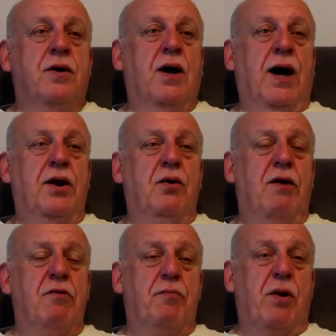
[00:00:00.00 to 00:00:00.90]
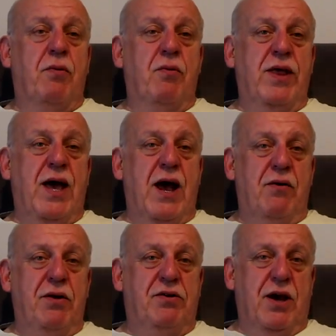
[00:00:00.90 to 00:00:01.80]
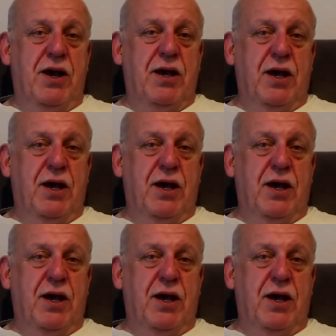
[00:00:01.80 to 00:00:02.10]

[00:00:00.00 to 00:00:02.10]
I do have a problem with the air intake.